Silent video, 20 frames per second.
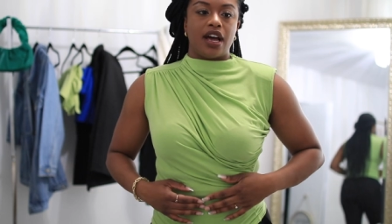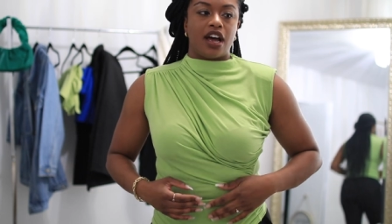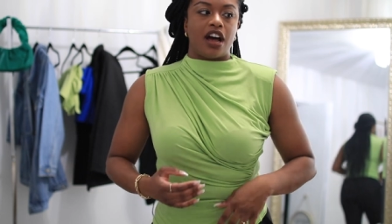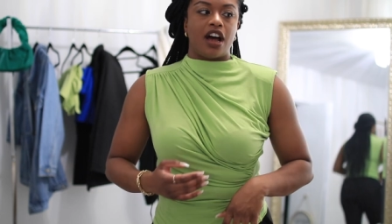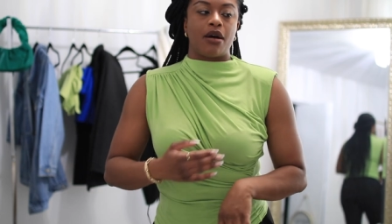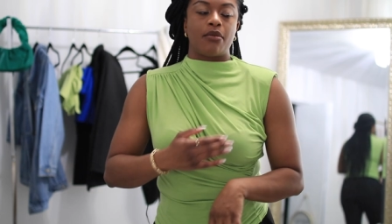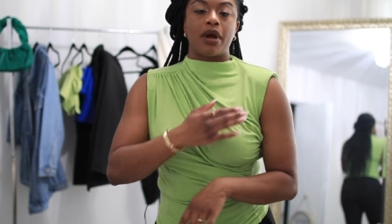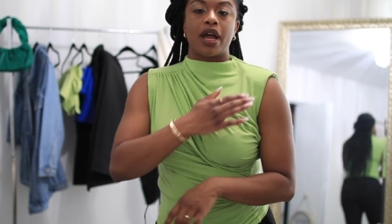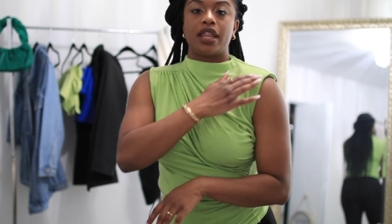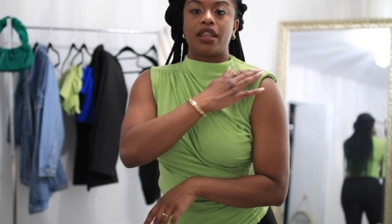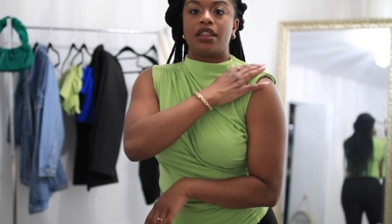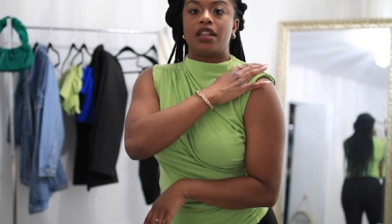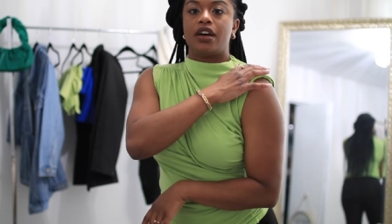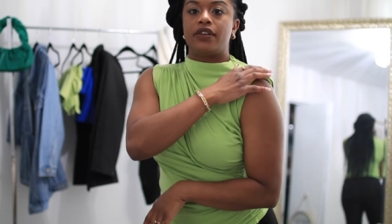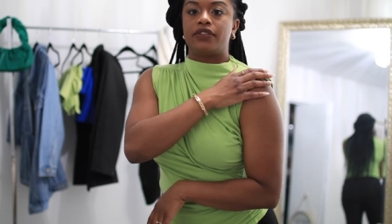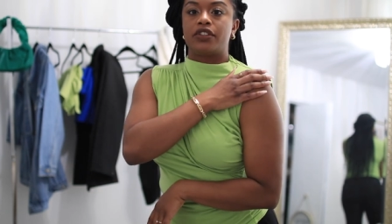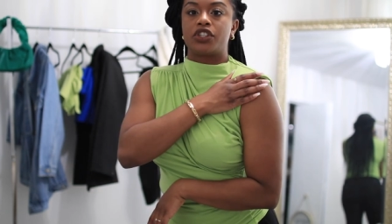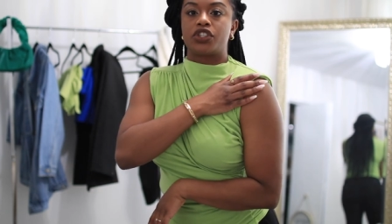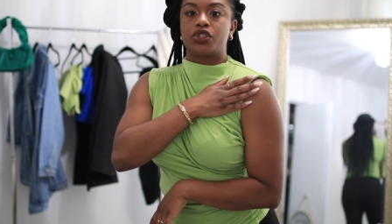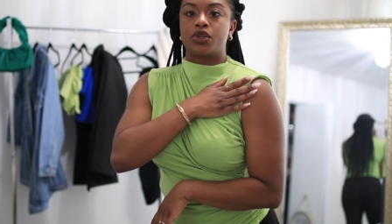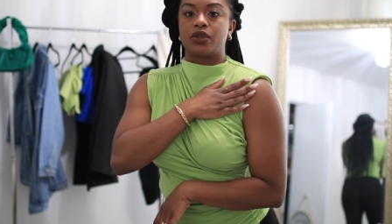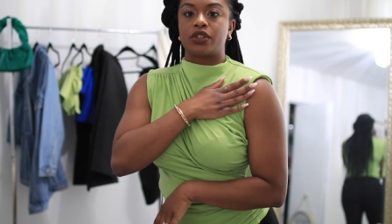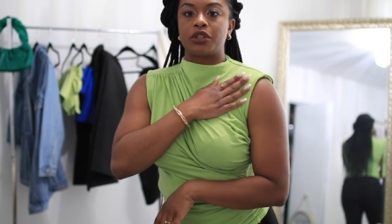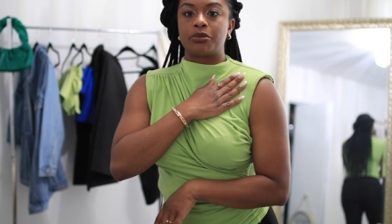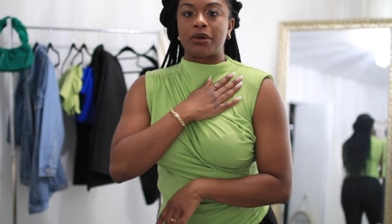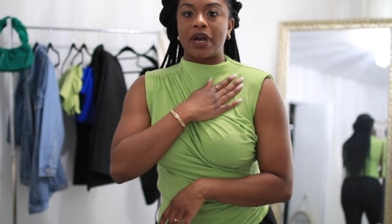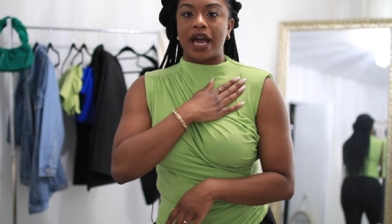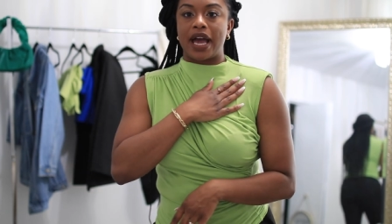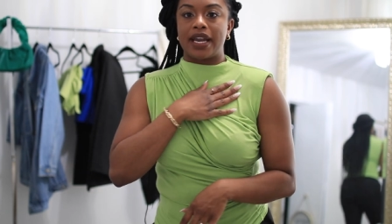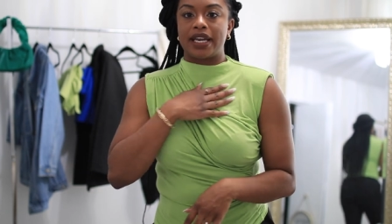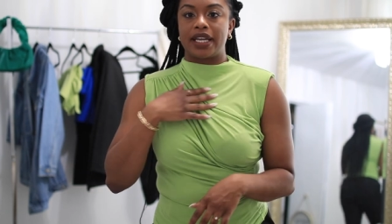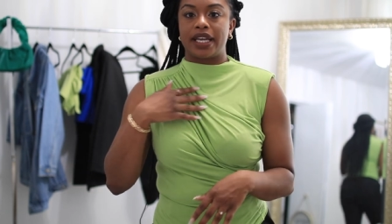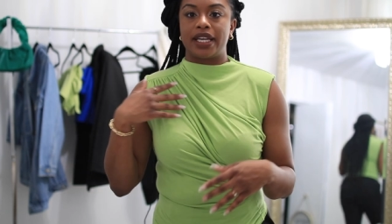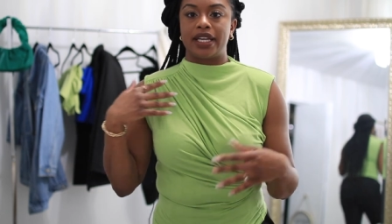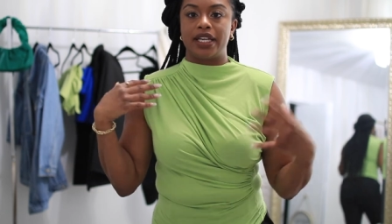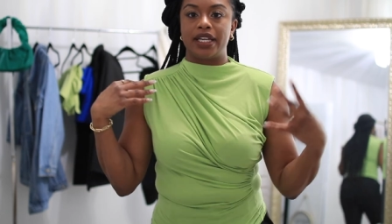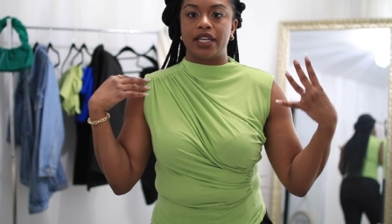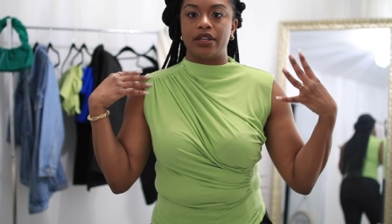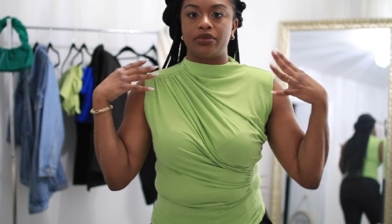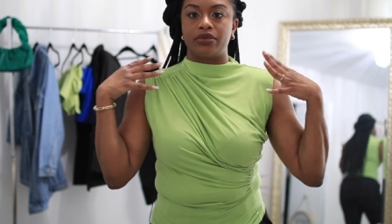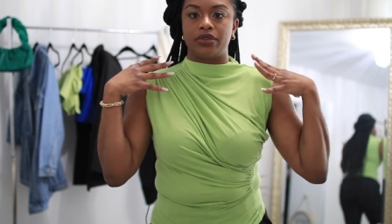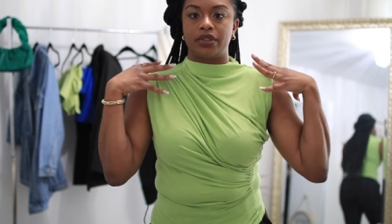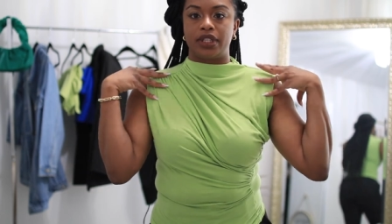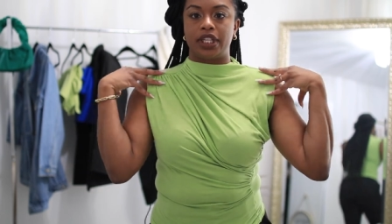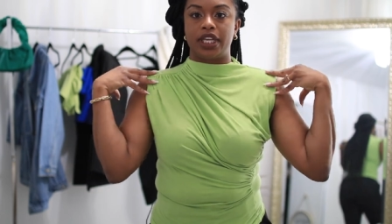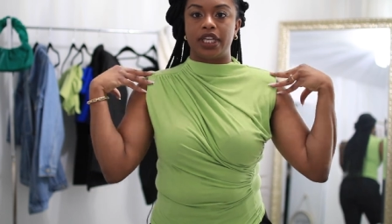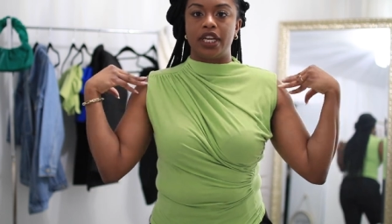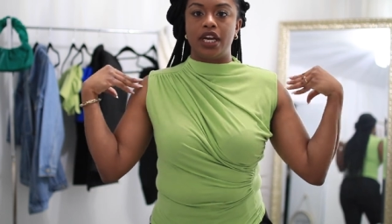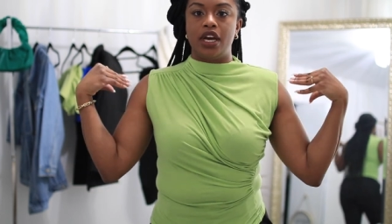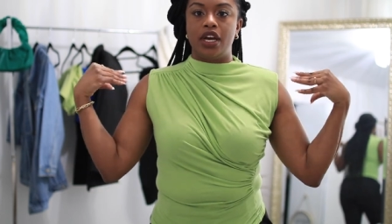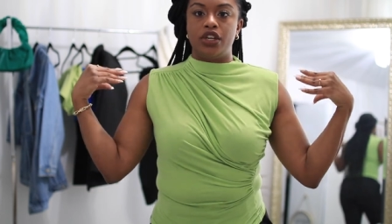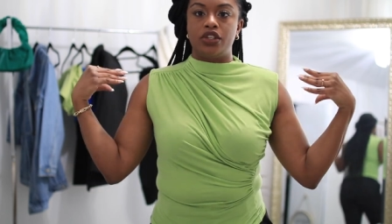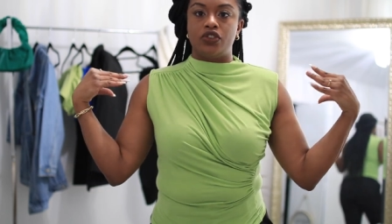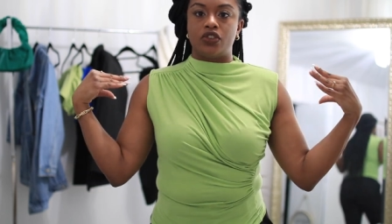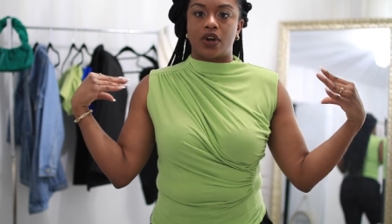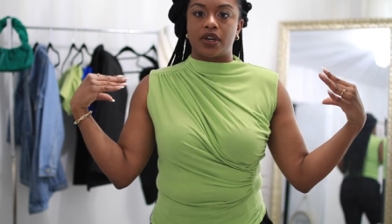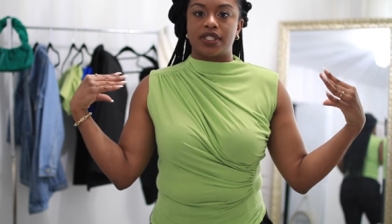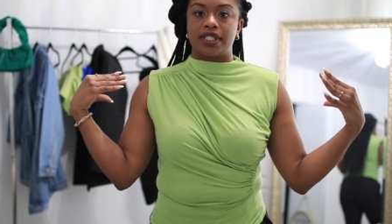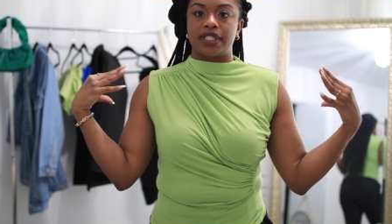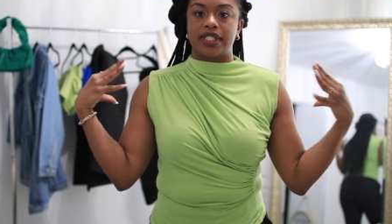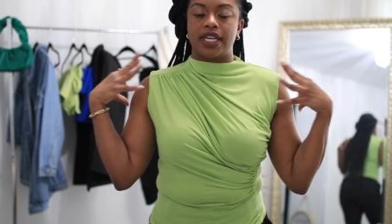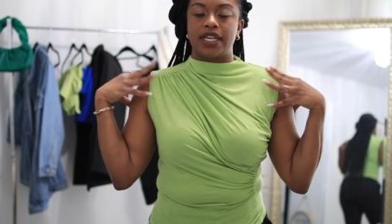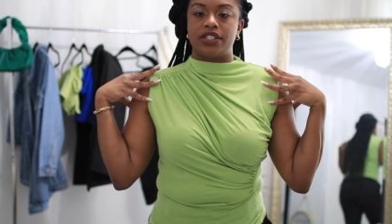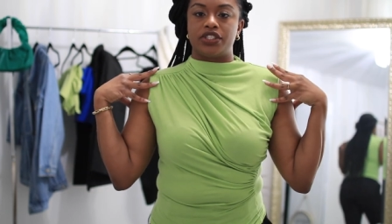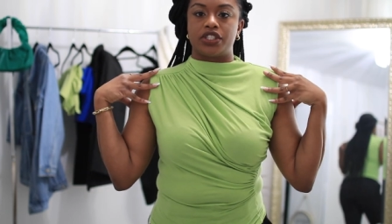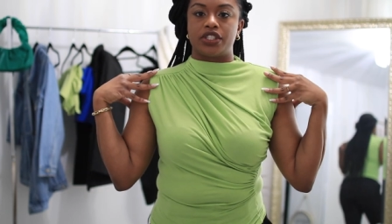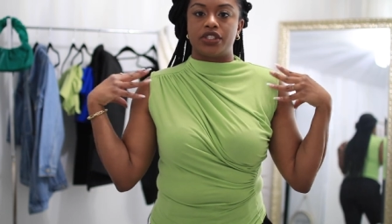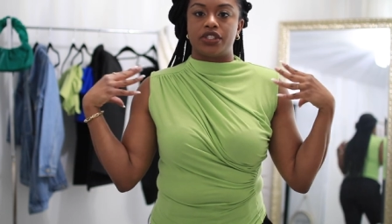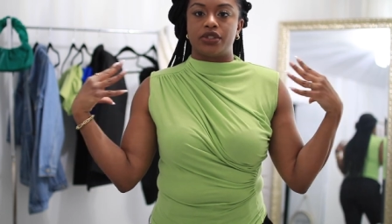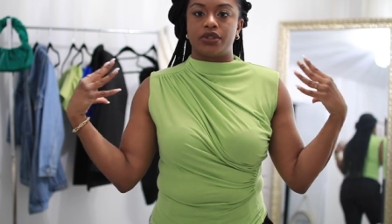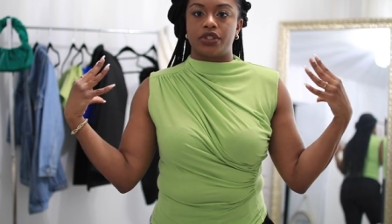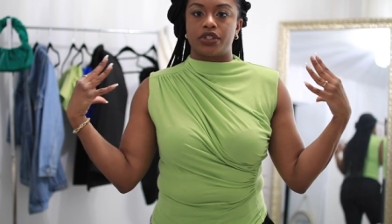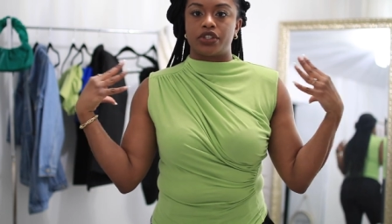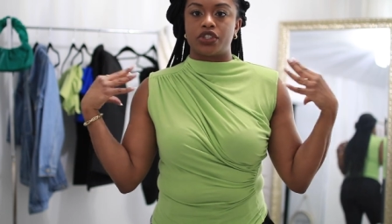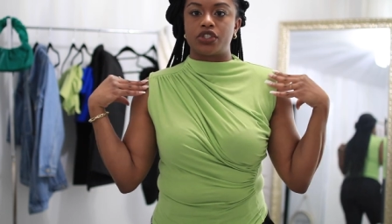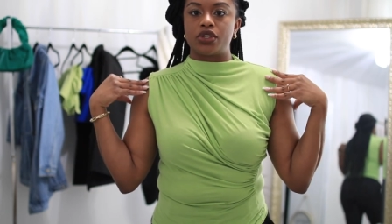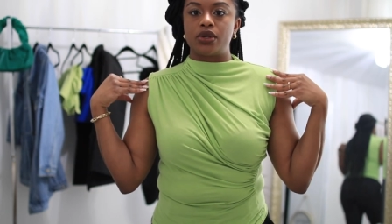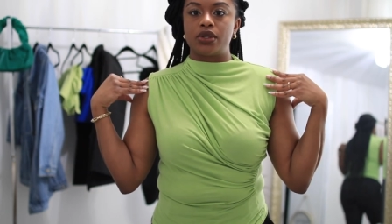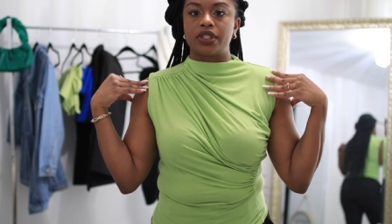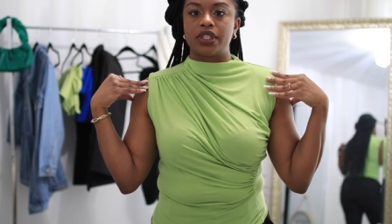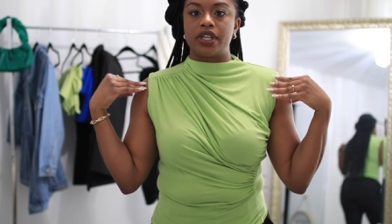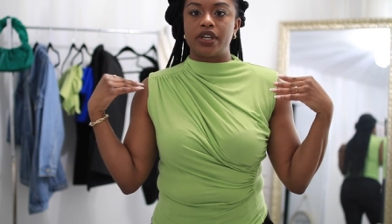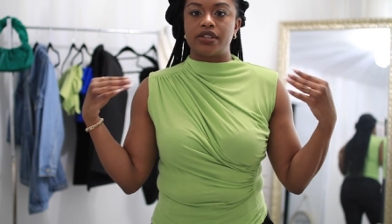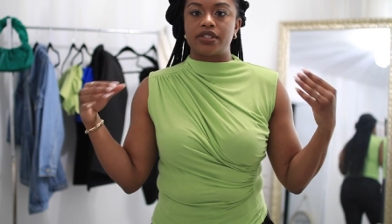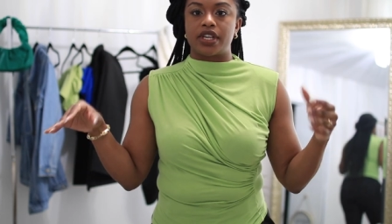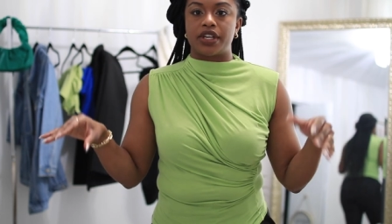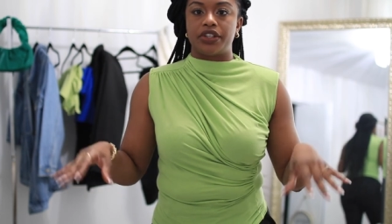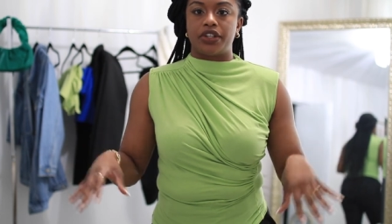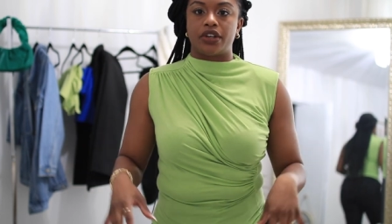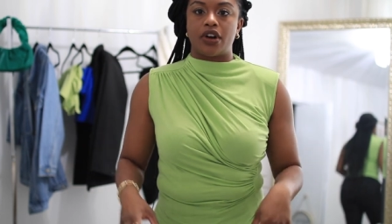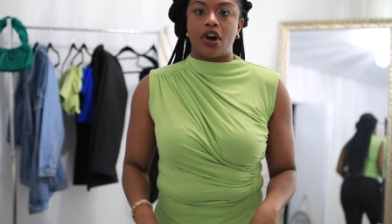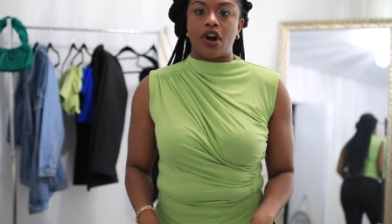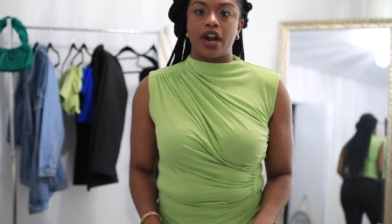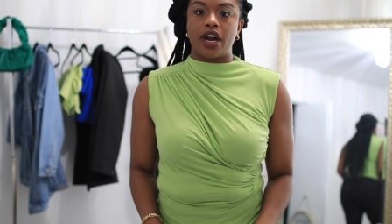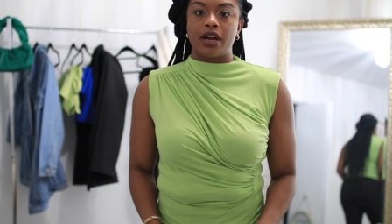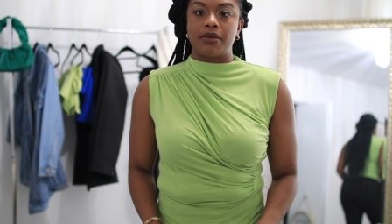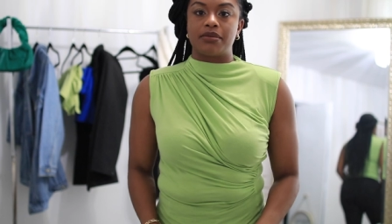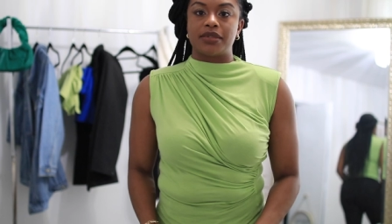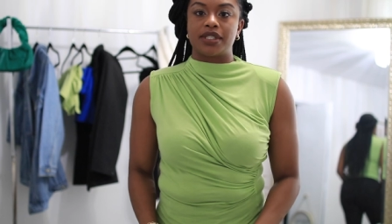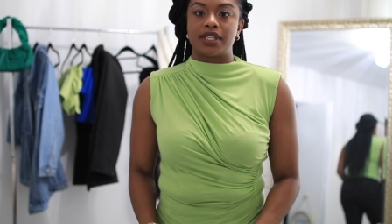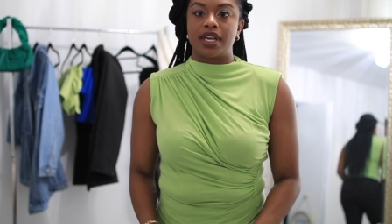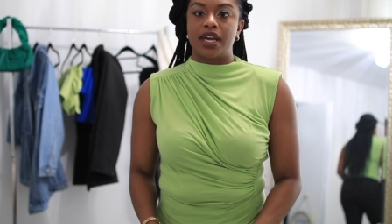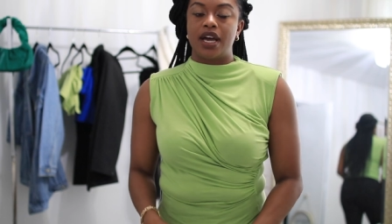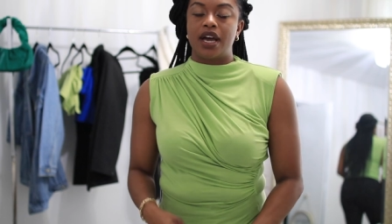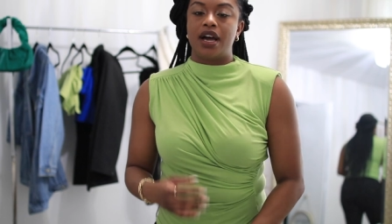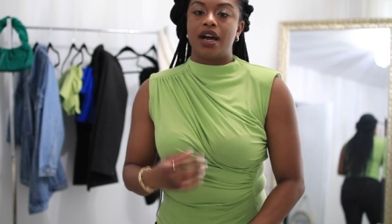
Um, I love the shoulder padding in it. It really draws attention to your shoulders and your arms.